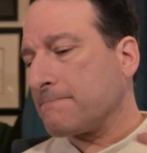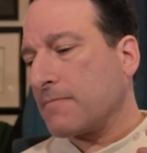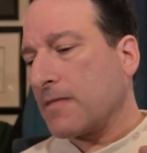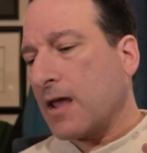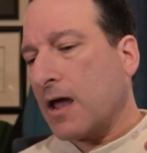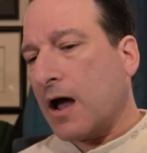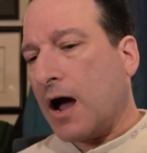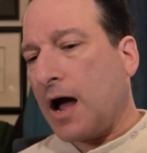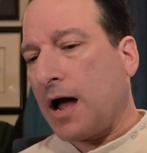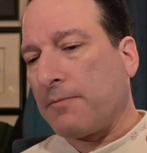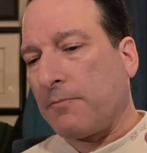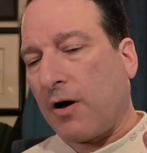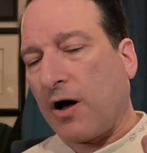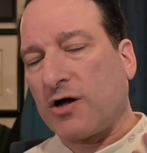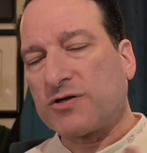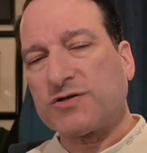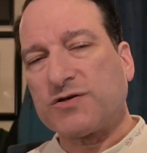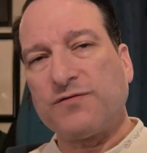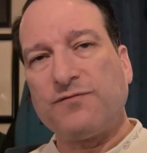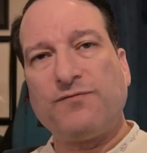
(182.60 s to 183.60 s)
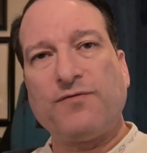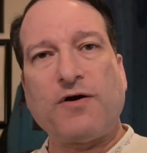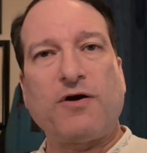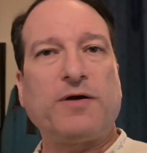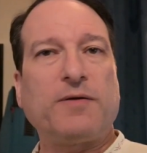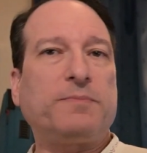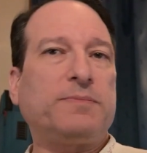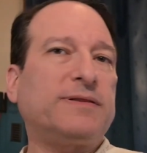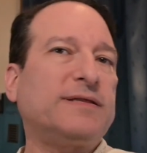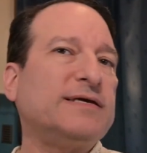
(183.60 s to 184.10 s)
I'm also very
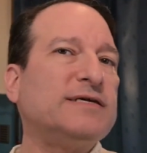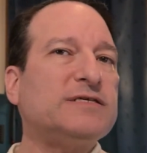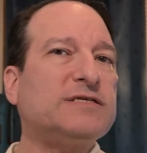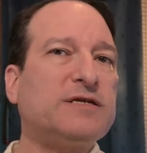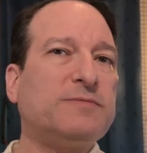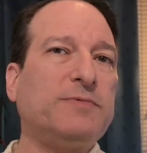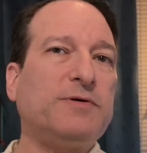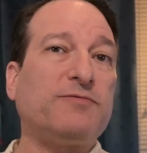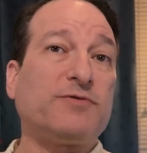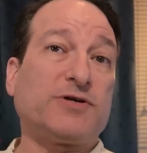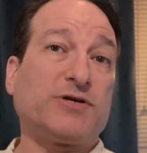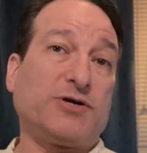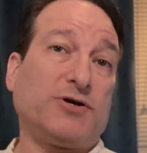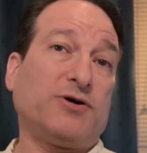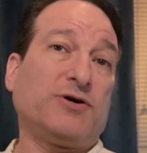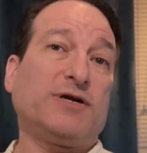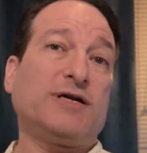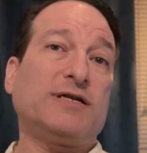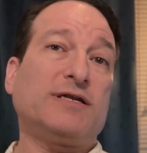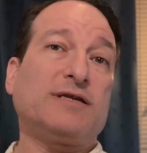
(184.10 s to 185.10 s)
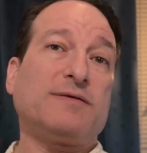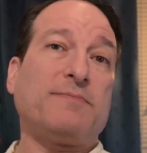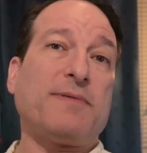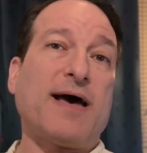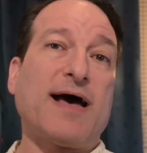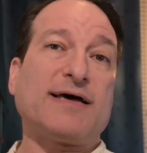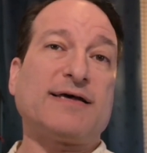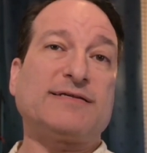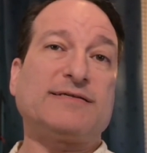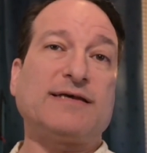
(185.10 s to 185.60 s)
pleased to be returning to
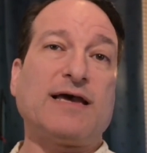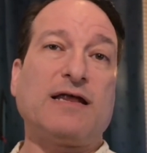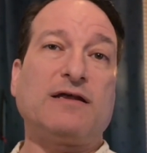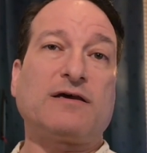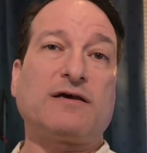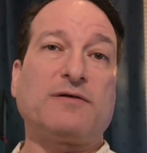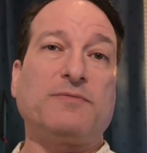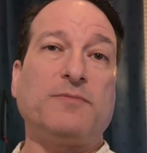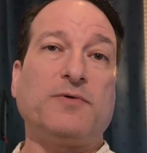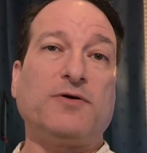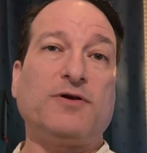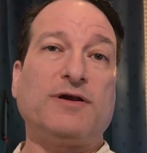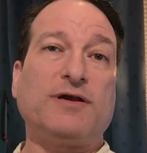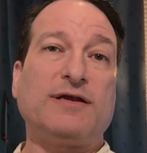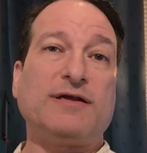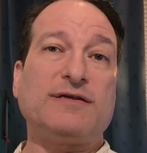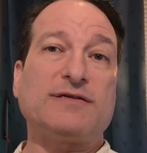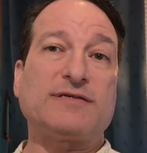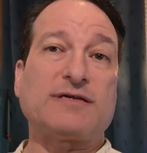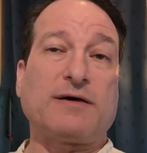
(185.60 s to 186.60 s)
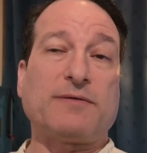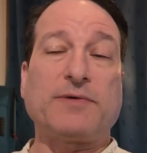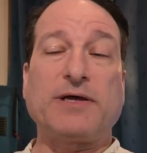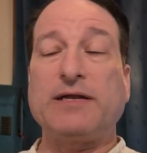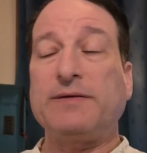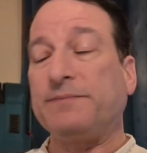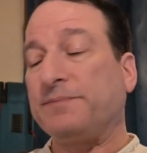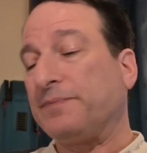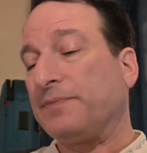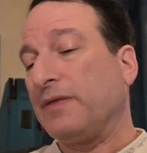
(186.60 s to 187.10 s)
Past Data Community Summit.
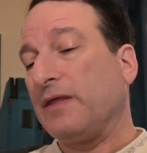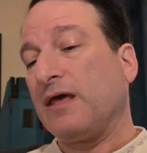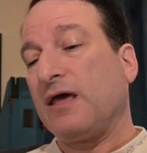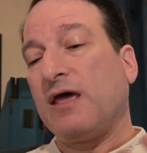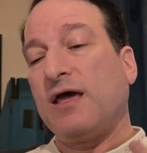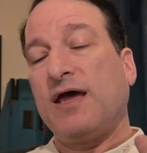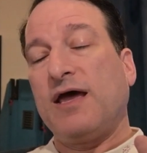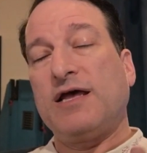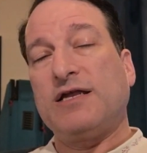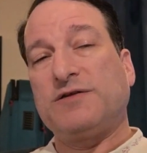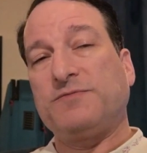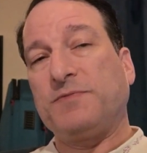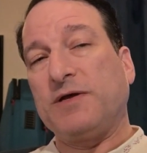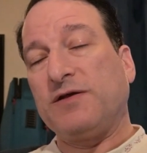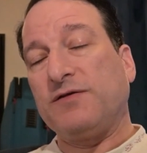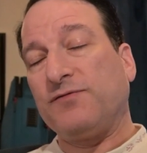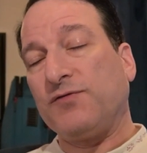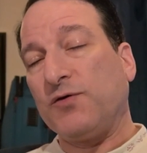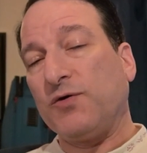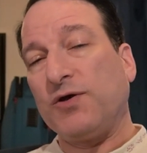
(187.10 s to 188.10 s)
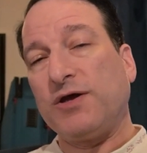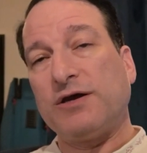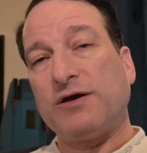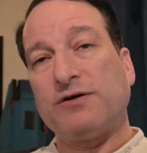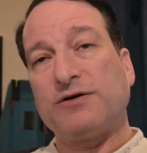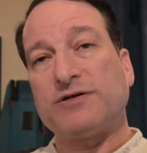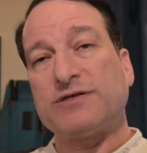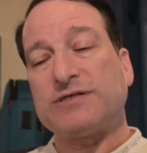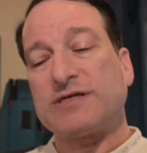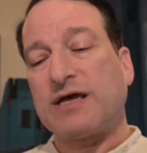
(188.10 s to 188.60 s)
It's been a few
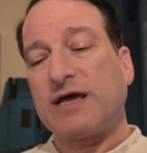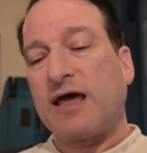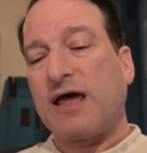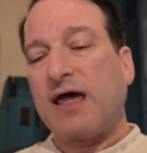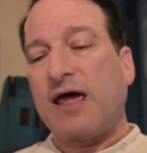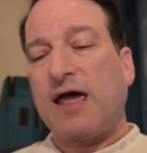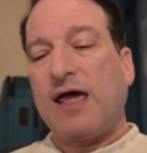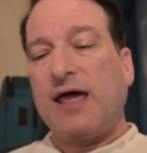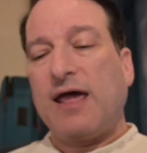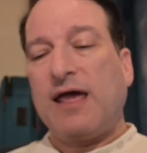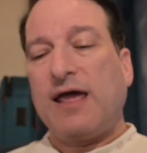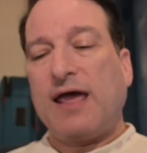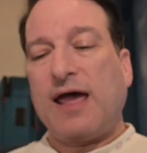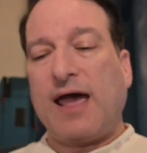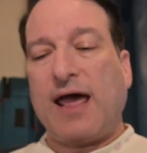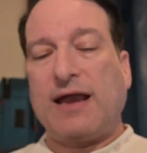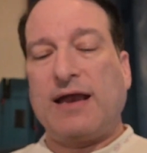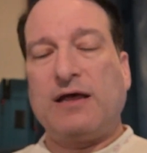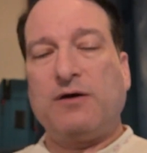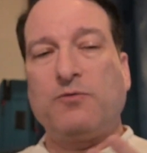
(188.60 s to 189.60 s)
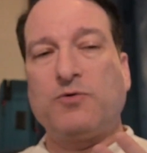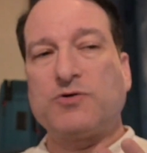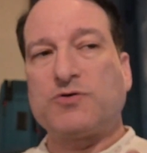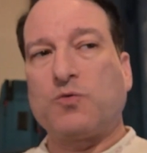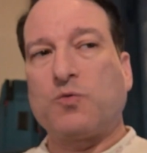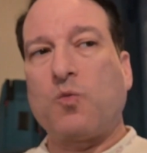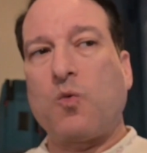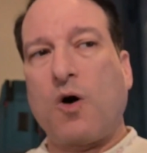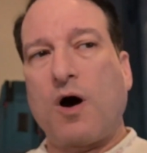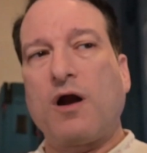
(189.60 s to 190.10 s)
years, and it was
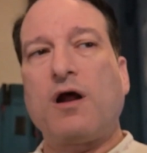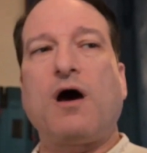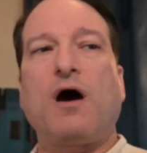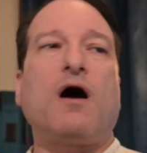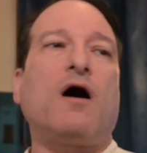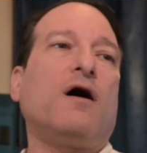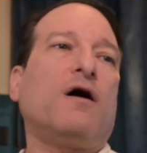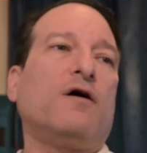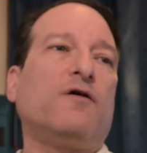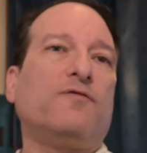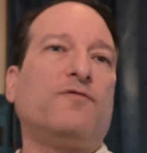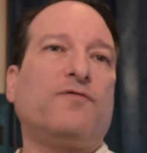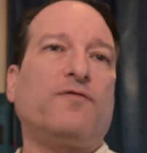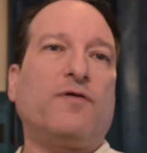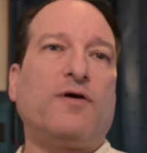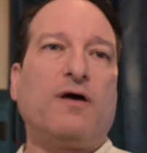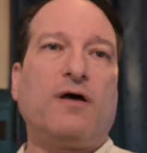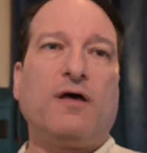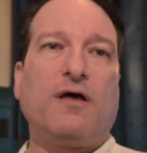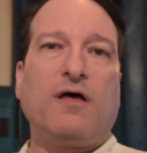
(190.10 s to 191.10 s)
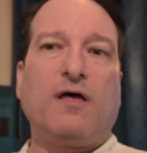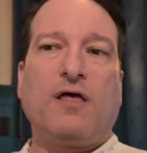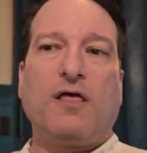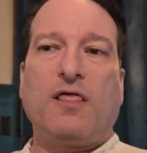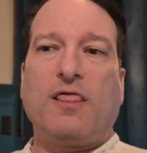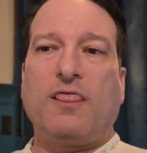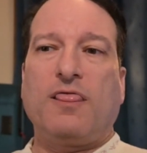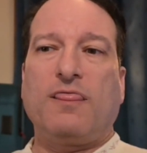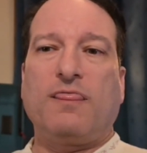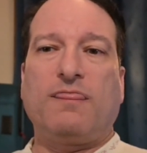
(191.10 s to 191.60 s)
one of
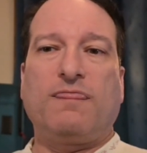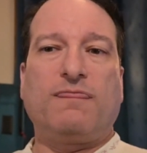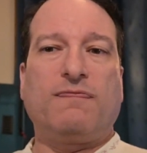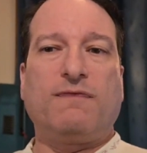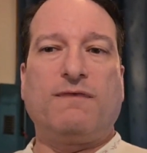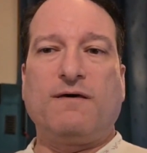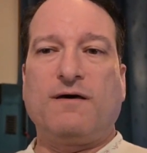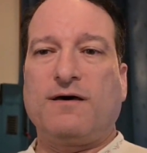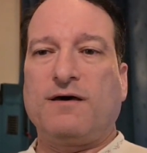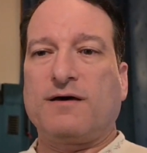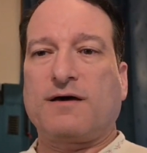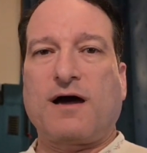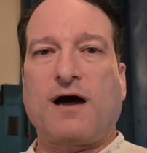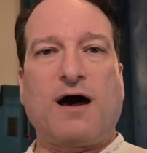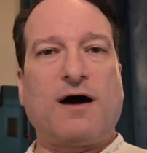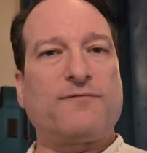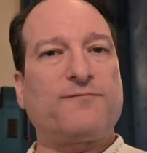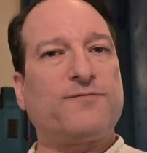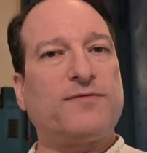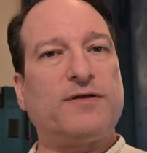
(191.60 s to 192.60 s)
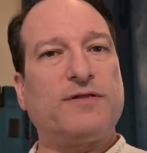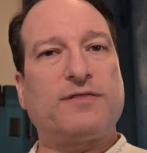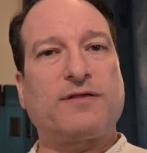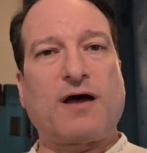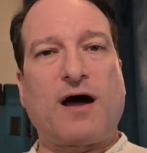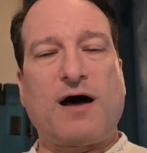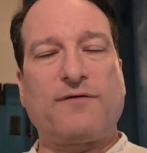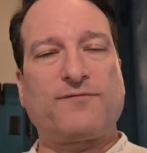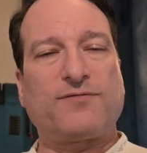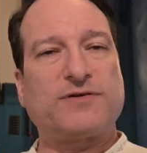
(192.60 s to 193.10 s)
the
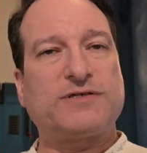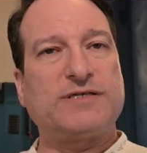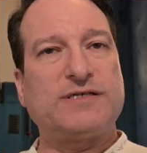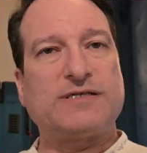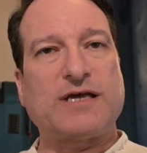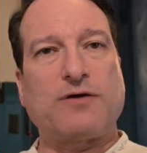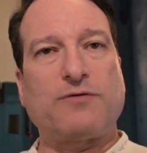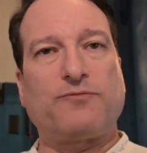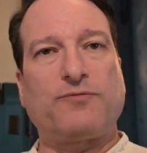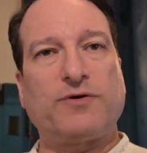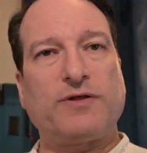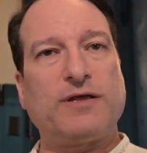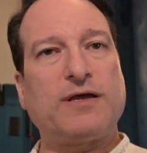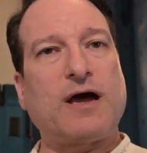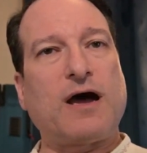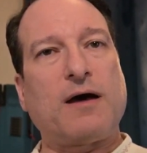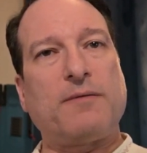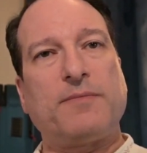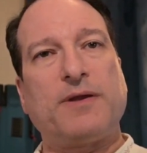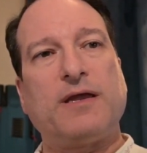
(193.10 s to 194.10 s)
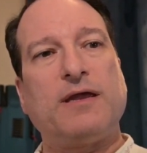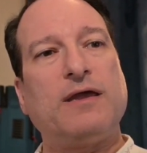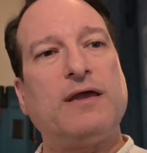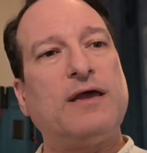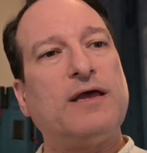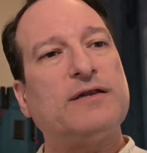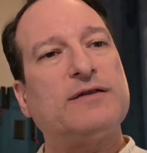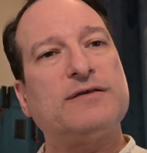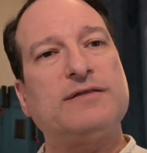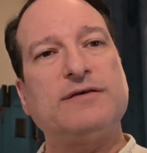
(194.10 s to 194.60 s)
conferences that really got me
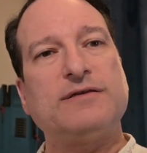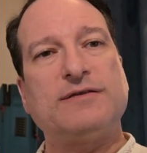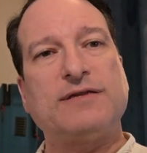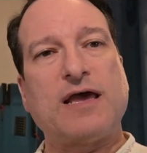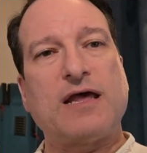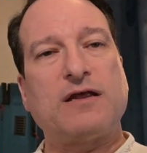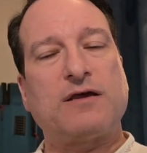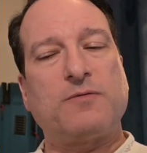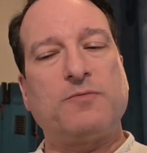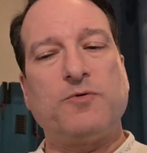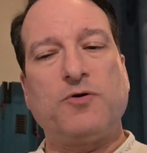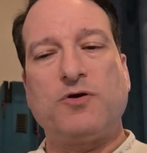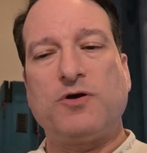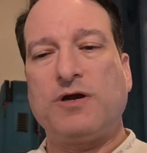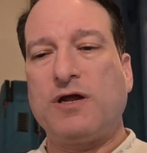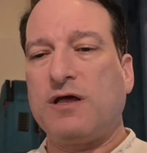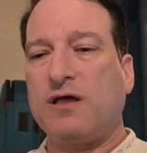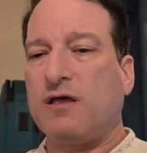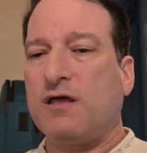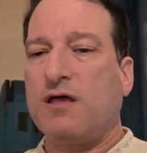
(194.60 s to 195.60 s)
into the data community.